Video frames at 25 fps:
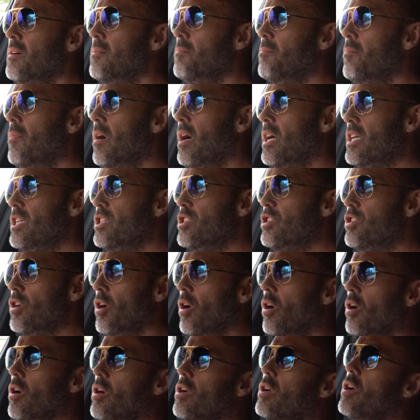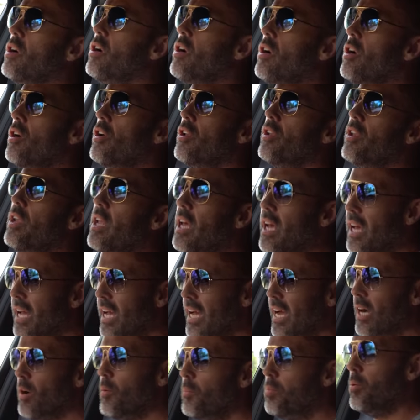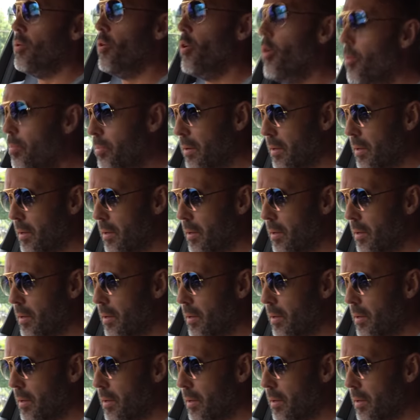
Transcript: my shock on how poor